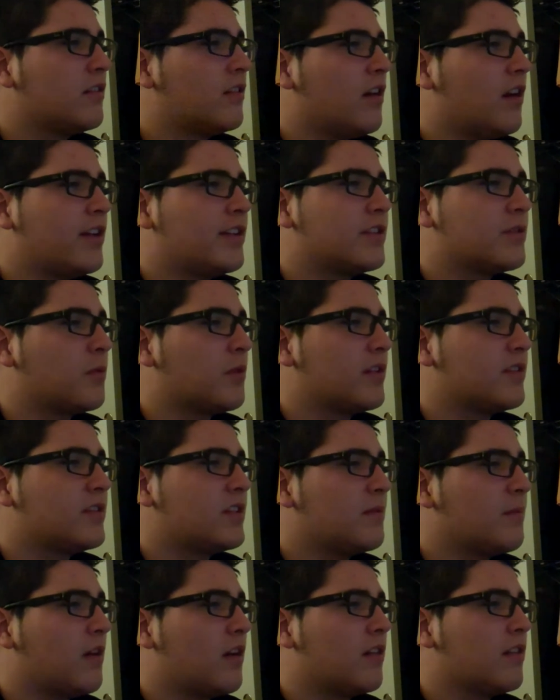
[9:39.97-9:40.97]
I just want to
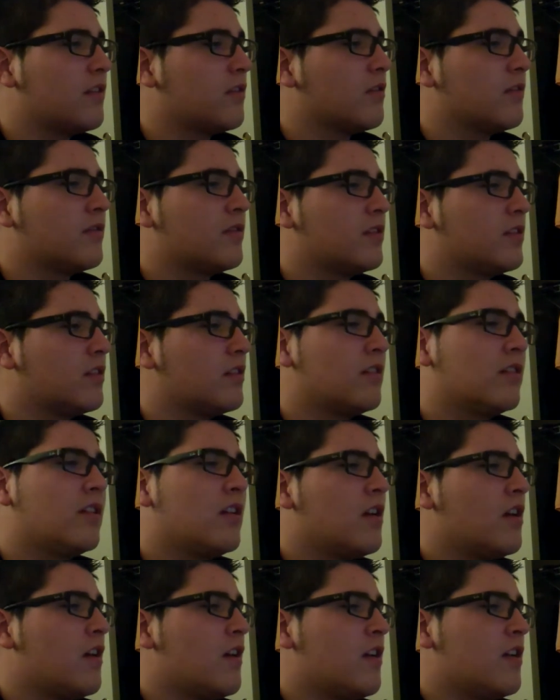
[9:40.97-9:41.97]
see him out of the UFC.
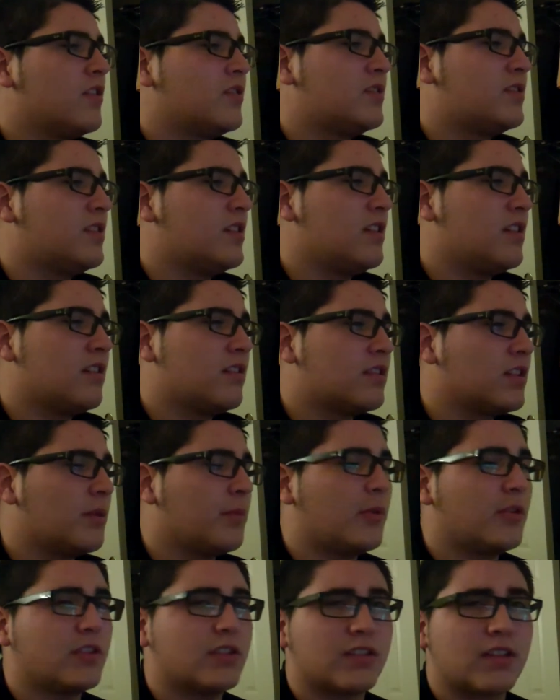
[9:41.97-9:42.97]
Seeing
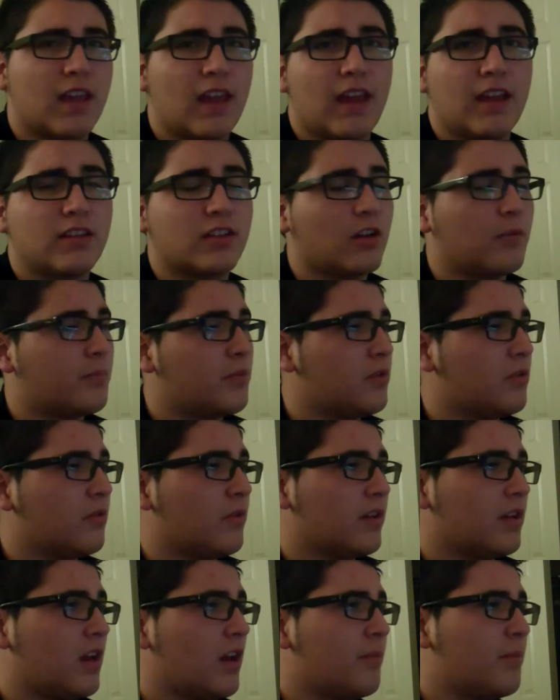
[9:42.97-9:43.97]
someone just cage hump you
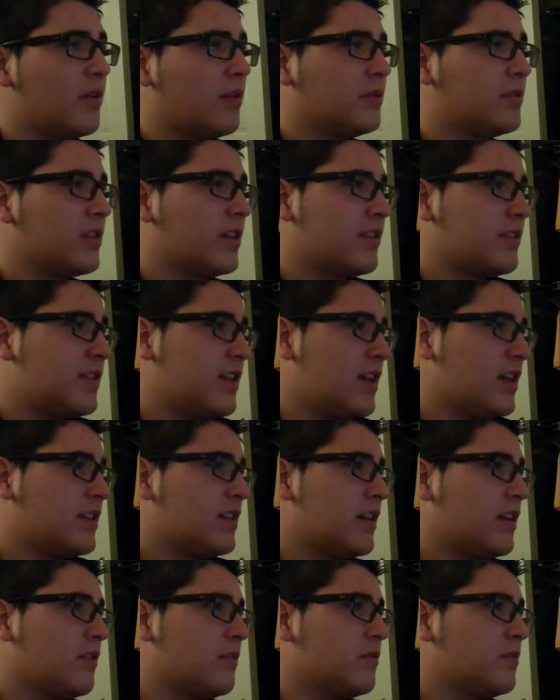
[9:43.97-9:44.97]
and not be able to get the
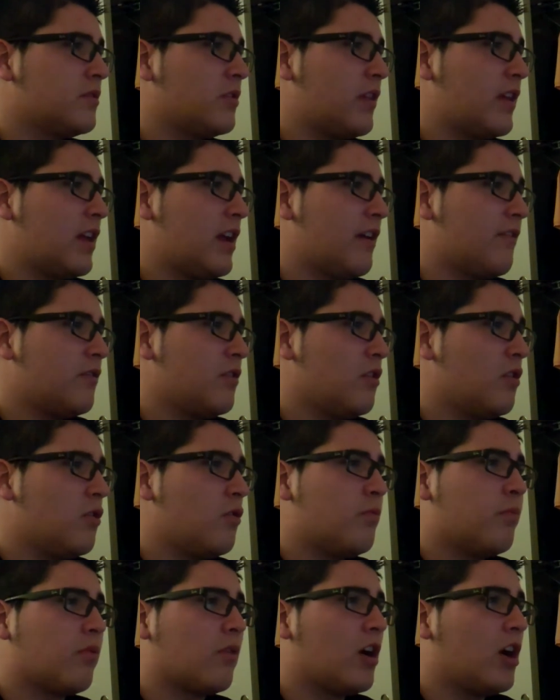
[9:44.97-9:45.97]
takedown so they have
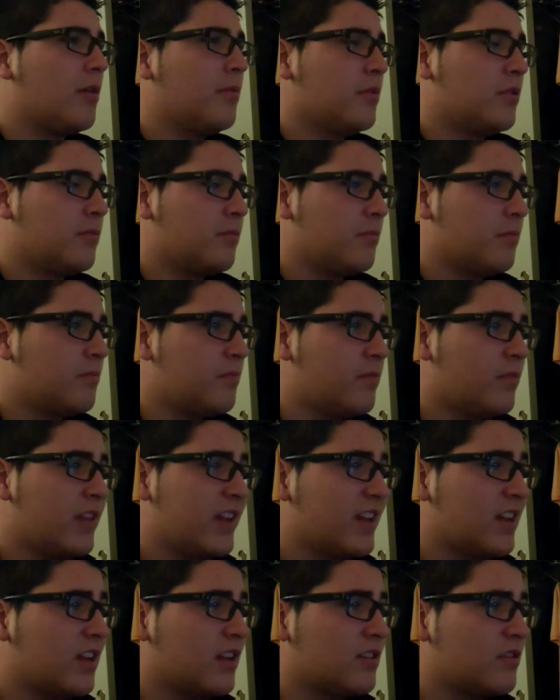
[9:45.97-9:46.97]
no problem
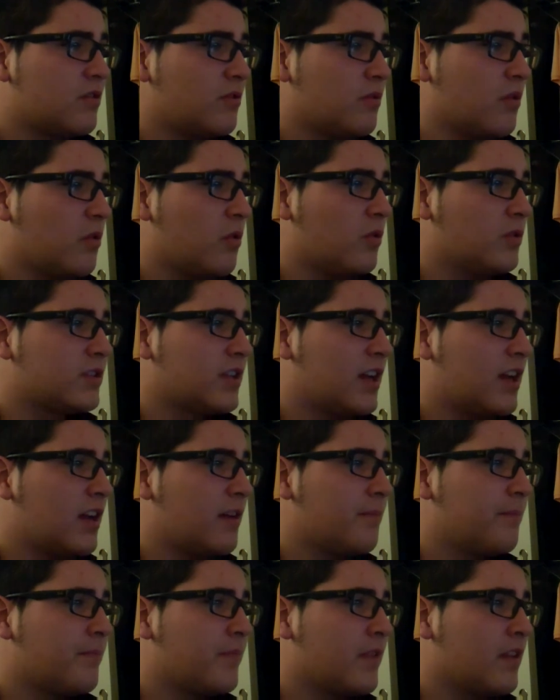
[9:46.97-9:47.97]
laying against you the whole
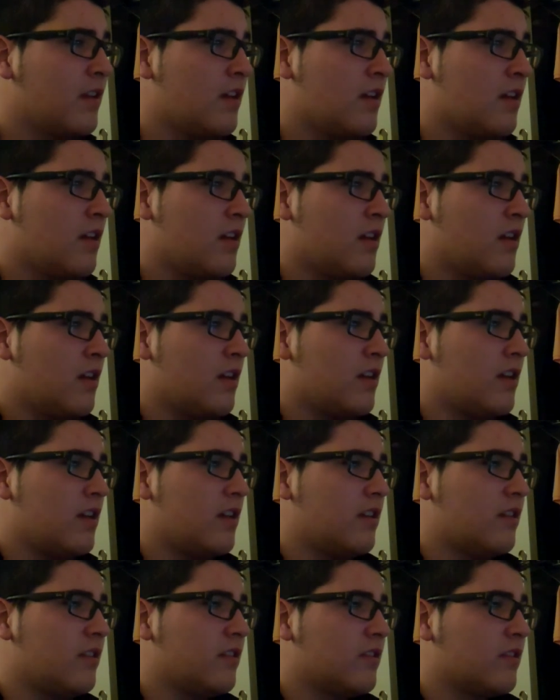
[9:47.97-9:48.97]
time
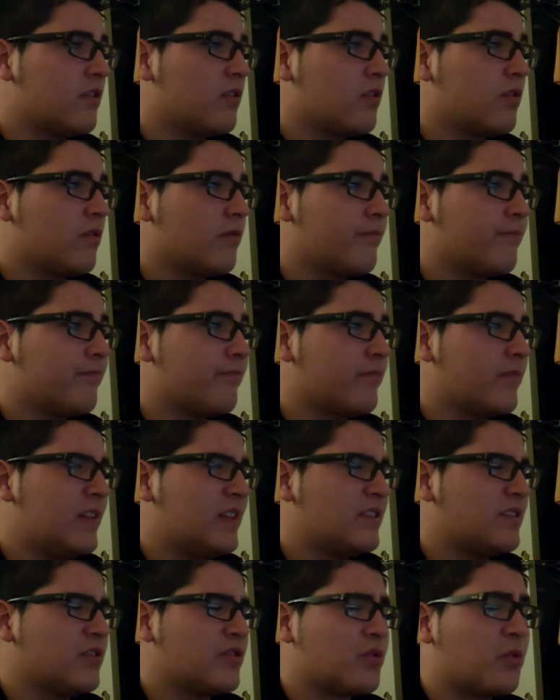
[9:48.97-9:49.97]
it's
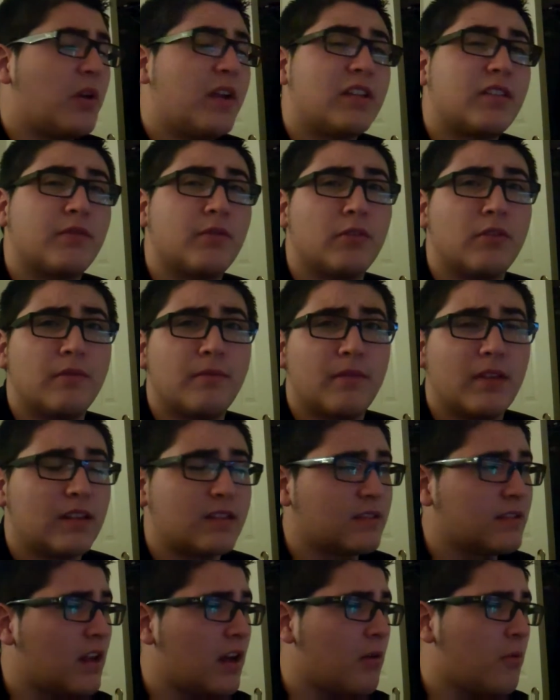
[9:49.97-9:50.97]
disgraceful.
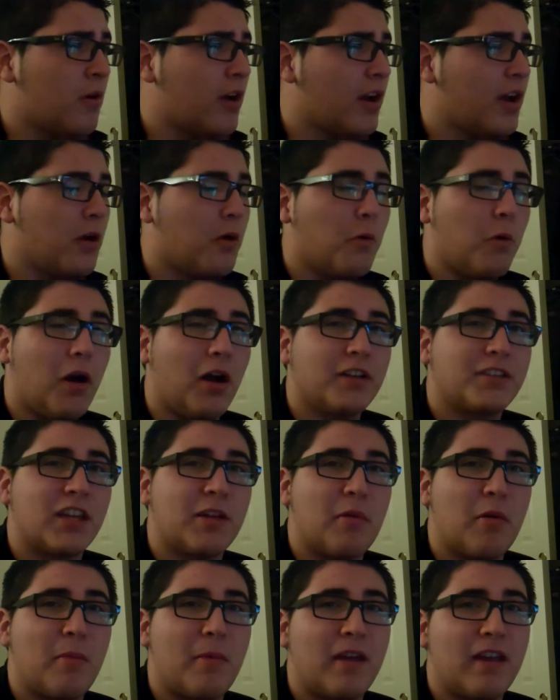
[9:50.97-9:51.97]
It's not why I watch
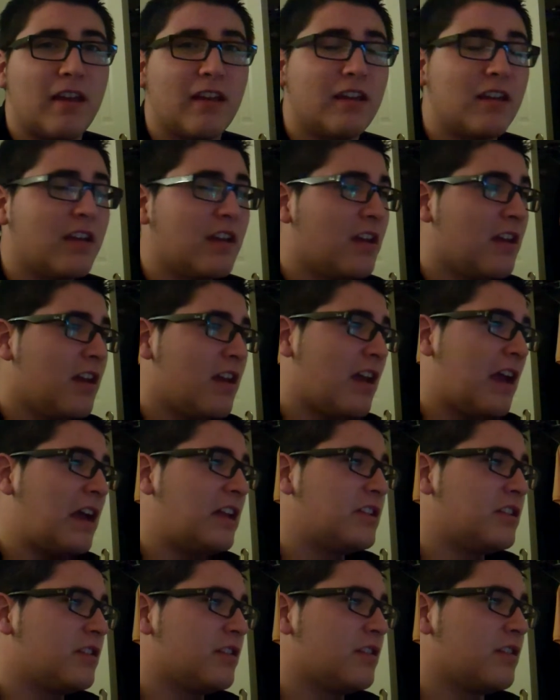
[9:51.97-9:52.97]
MMA.
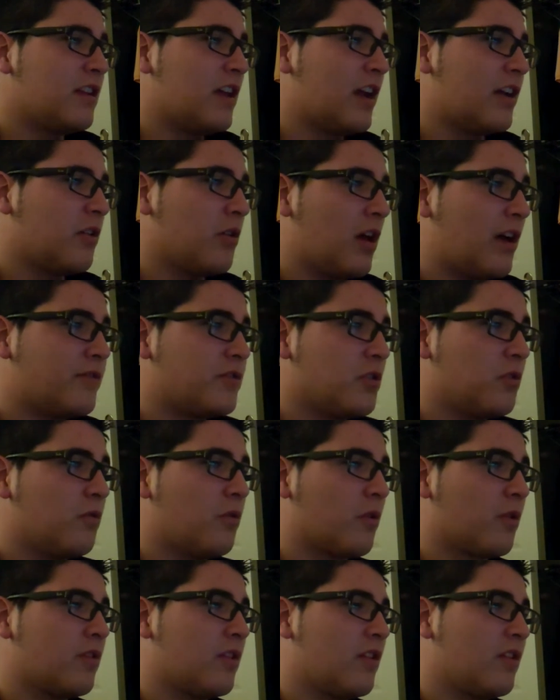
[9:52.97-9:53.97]
And yeah, you'll have Joe
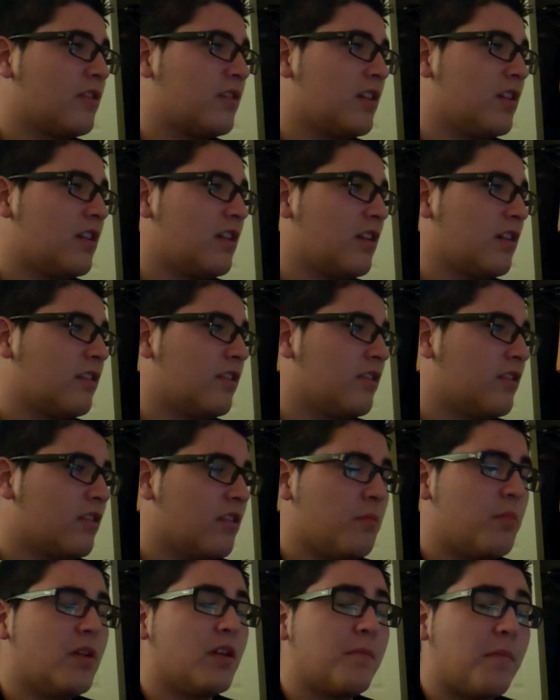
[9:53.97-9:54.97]
Rogan there saying, this is
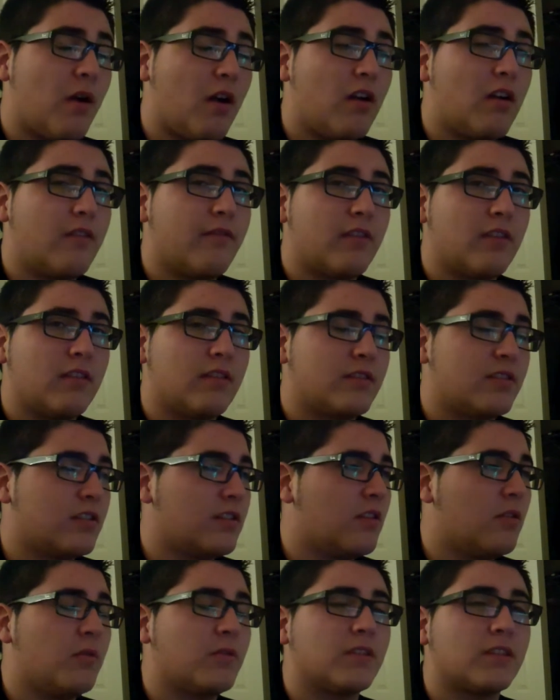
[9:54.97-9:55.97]
a big part of it and
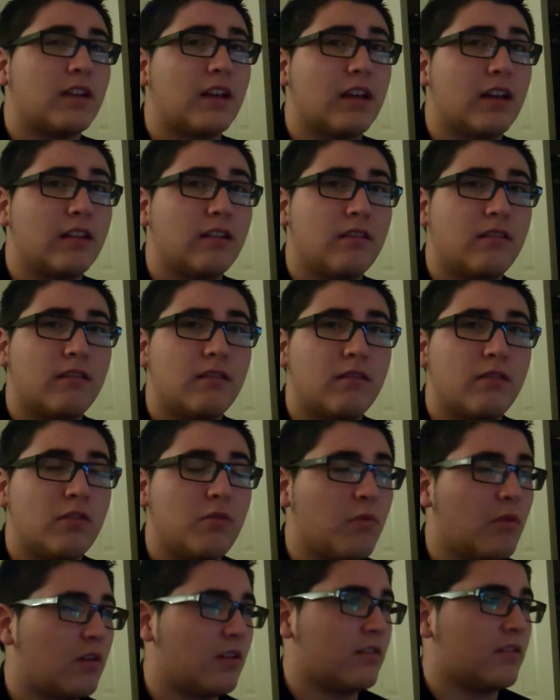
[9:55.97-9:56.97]
shit. No, it's not.
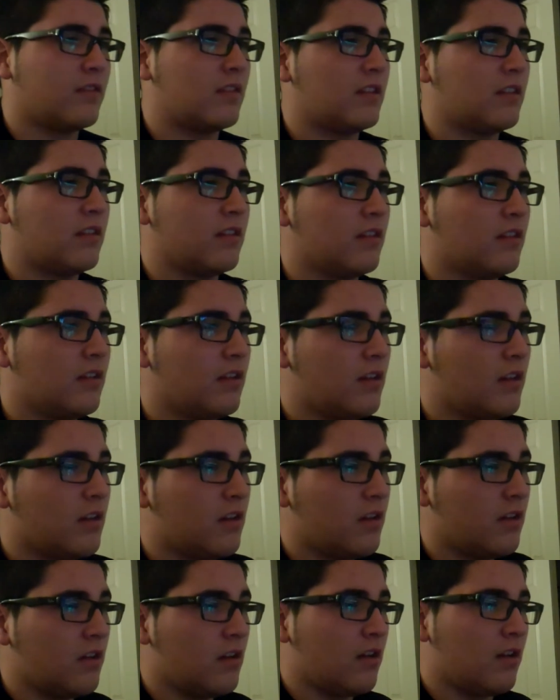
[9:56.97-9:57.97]
You want to see
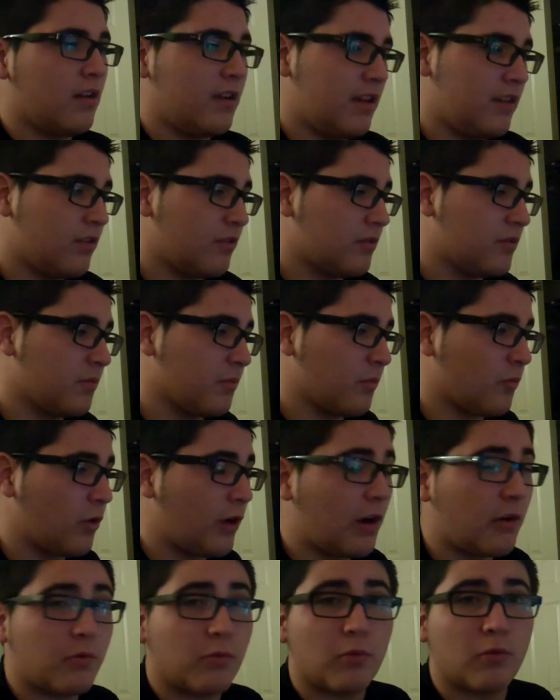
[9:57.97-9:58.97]
either some
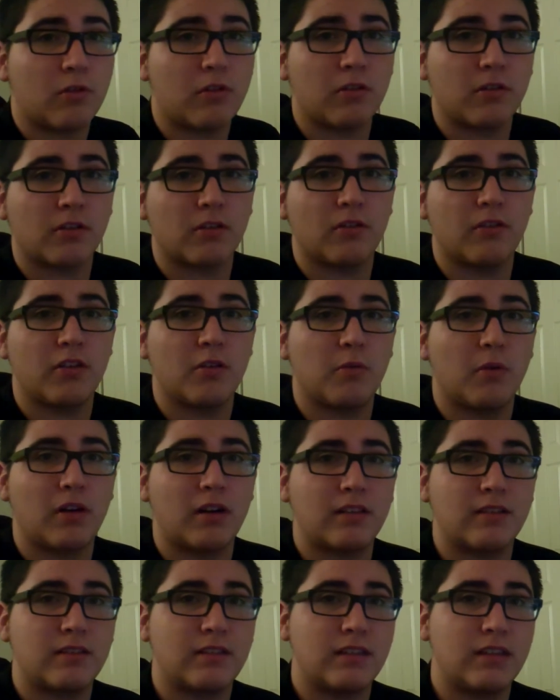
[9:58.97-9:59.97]
groundwork or you
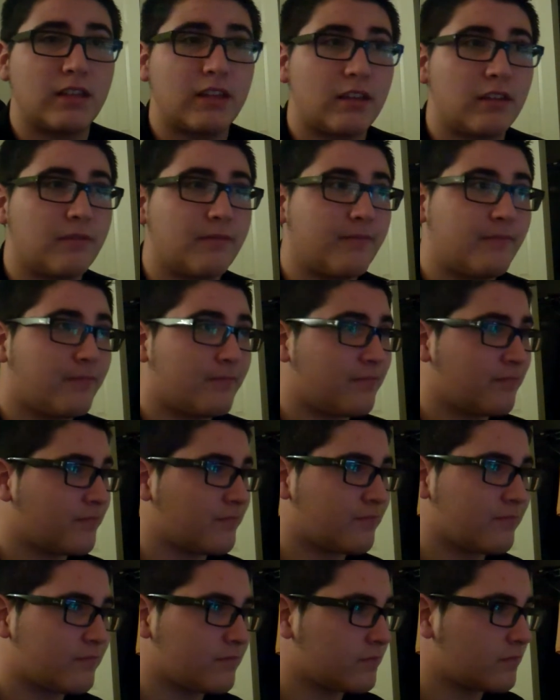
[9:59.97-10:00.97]
want to see.
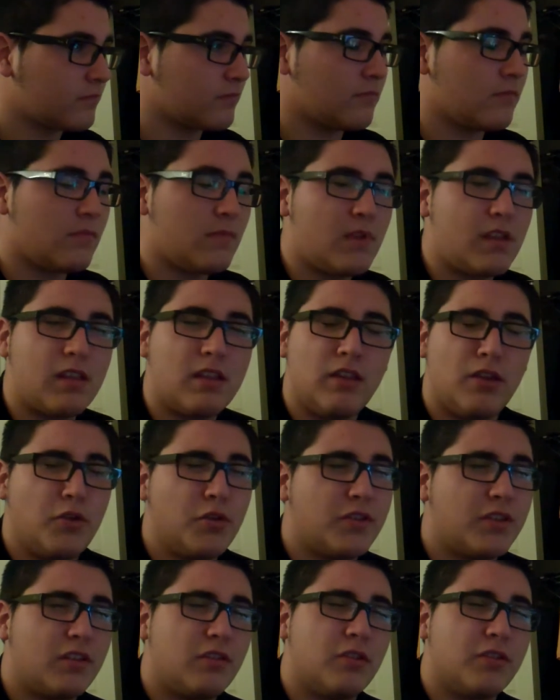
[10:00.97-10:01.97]

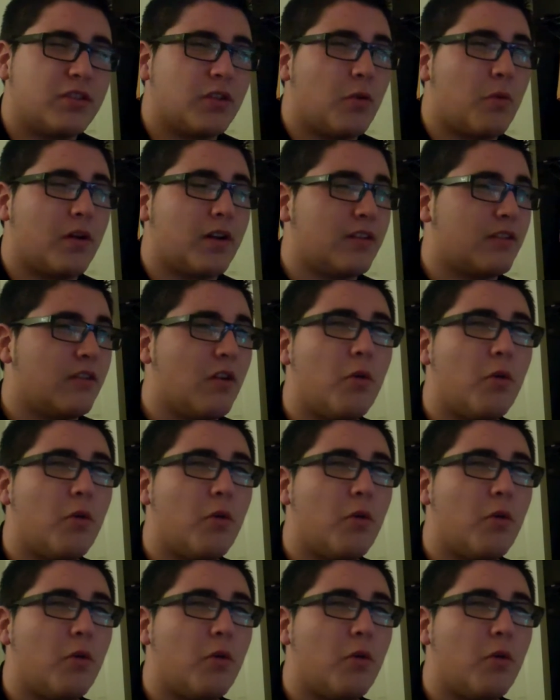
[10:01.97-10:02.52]
You just don't want.